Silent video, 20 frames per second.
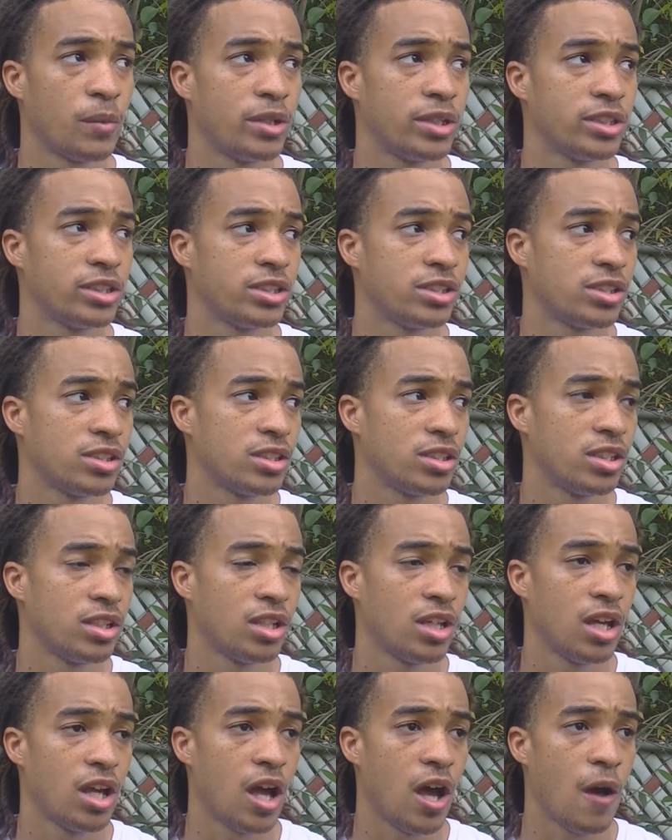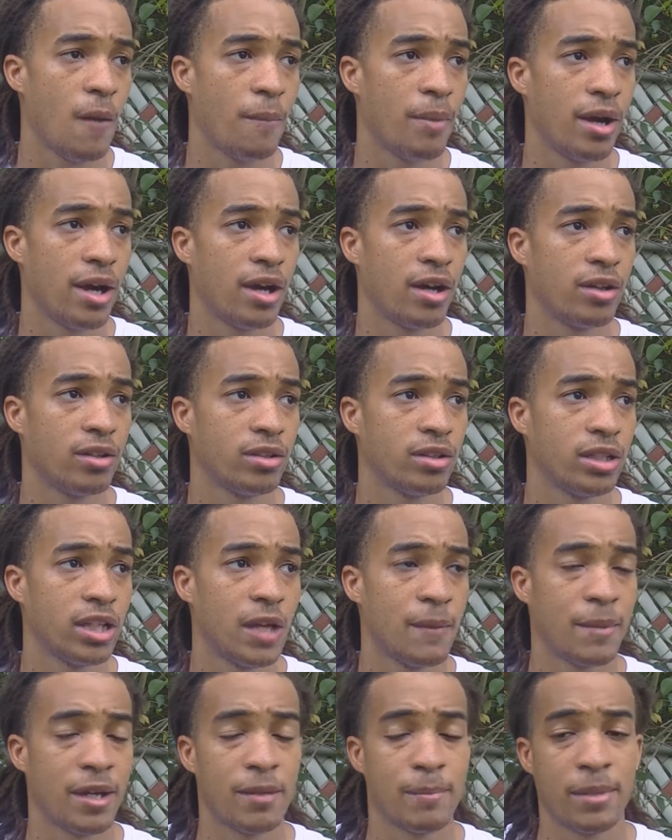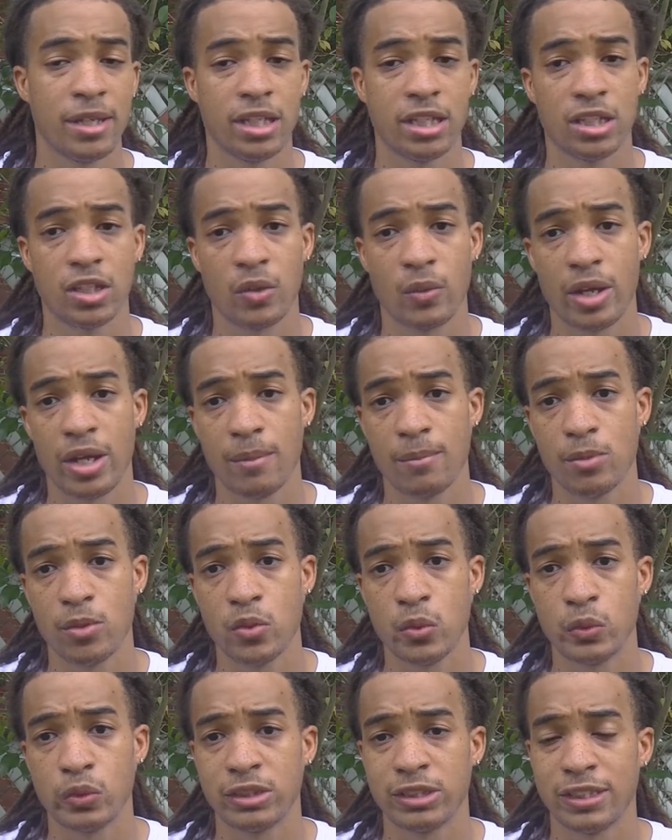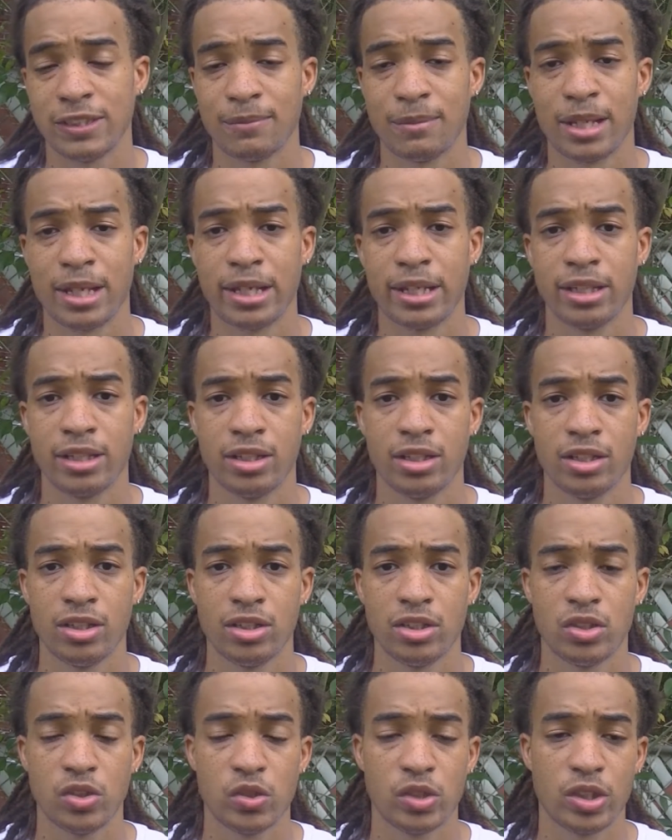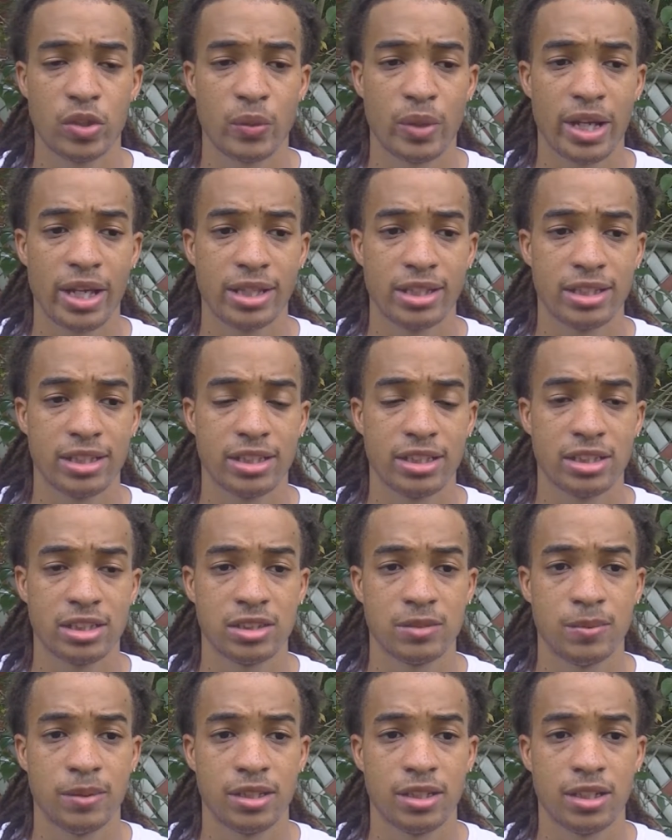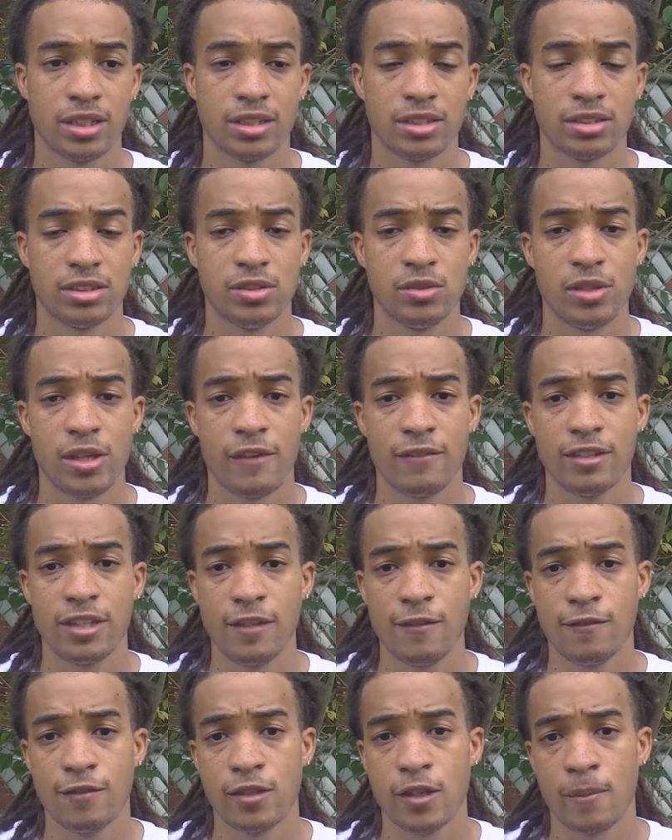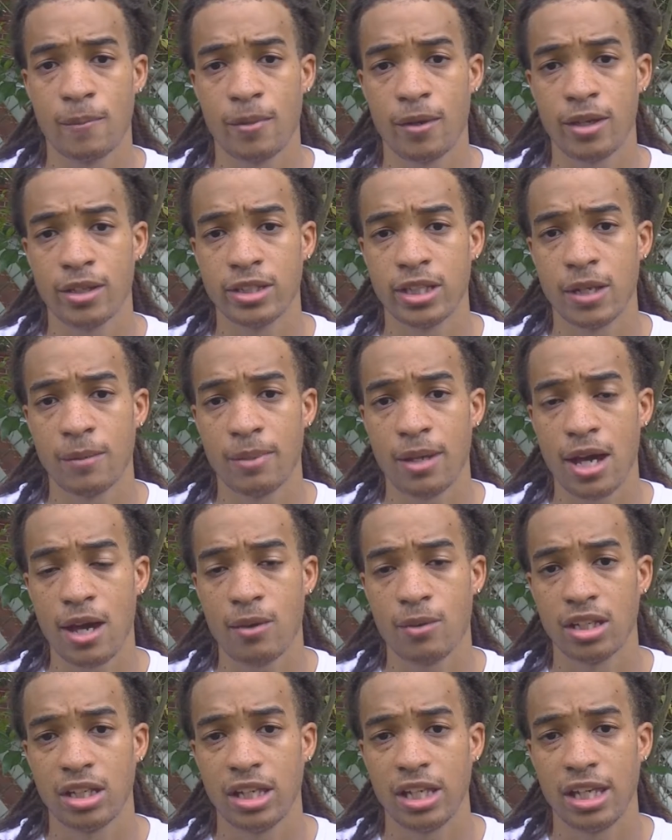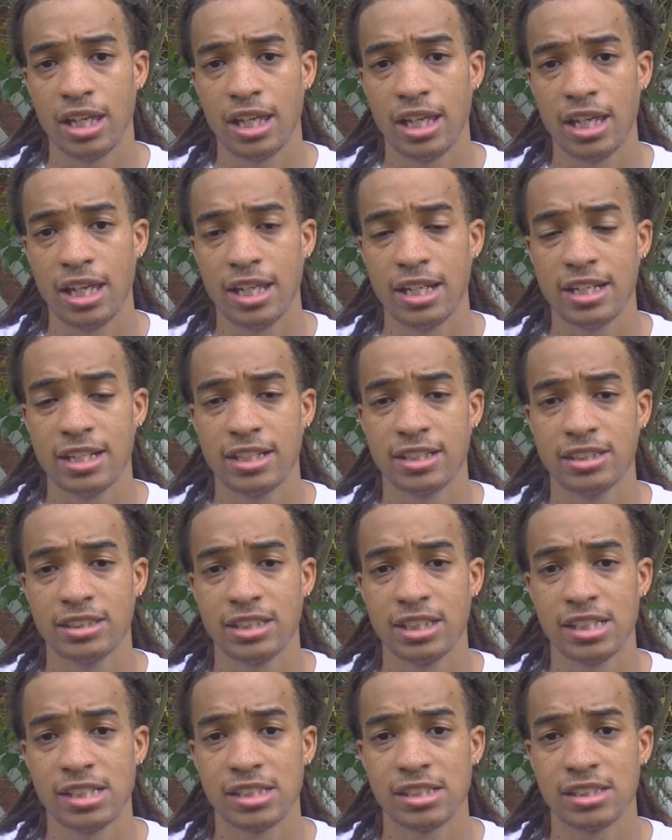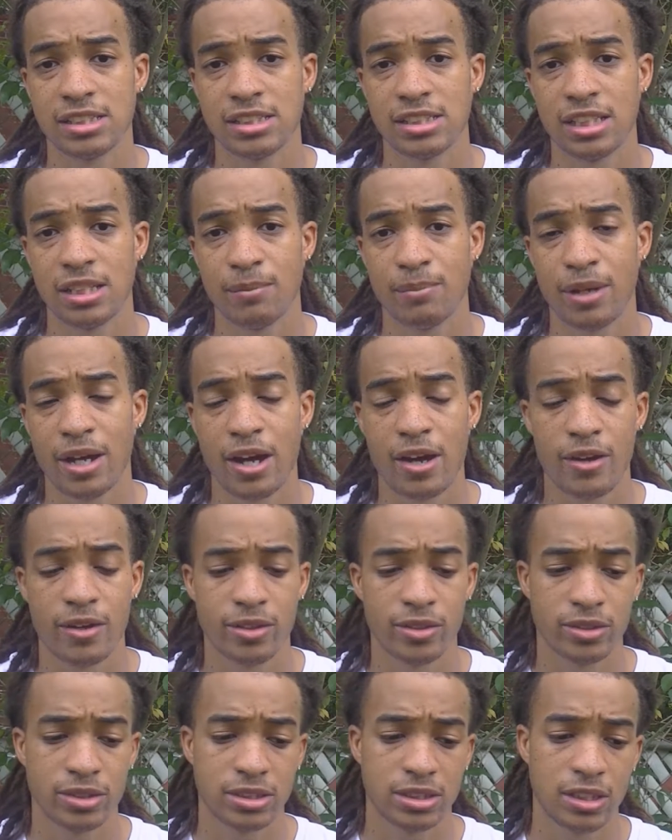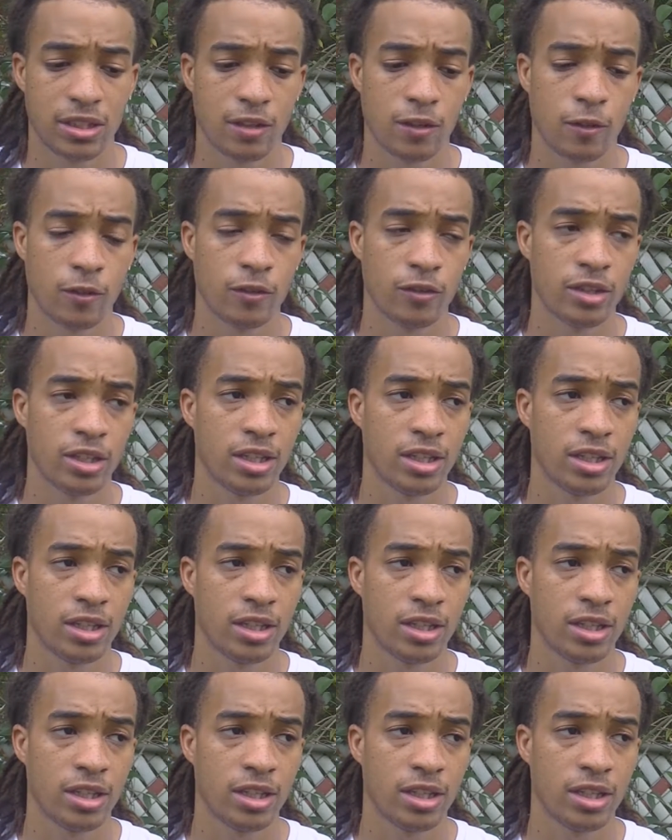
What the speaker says: much about, am I making the right moves? Am I doing the right things? Because you have given up all that power. And in a sense, empower yourself